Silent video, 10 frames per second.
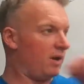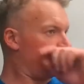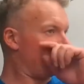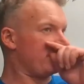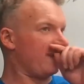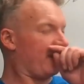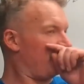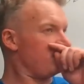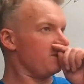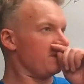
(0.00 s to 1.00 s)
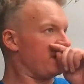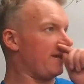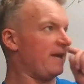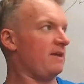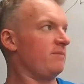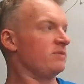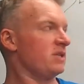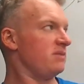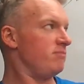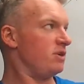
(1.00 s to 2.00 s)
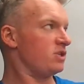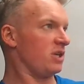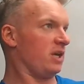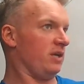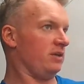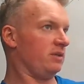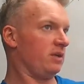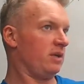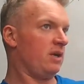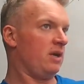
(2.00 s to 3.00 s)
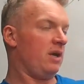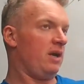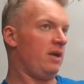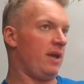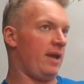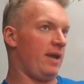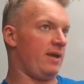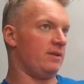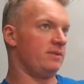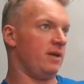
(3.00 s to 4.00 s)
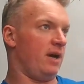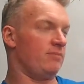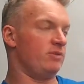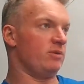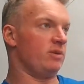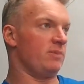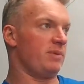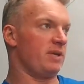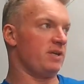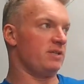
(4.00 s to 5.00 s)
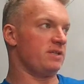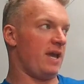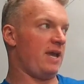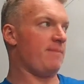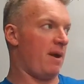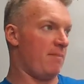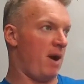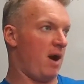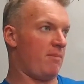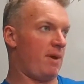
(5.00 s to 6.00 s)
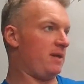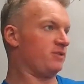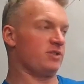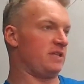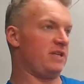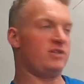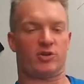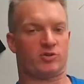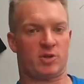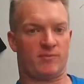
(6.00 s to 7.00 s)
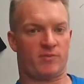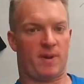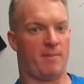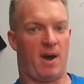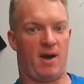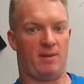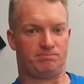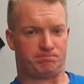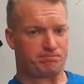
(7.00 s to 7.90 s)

I get that. I'm doing a games in Michigan, and I'm doing it because my mom. It's just an easier trip for my mom.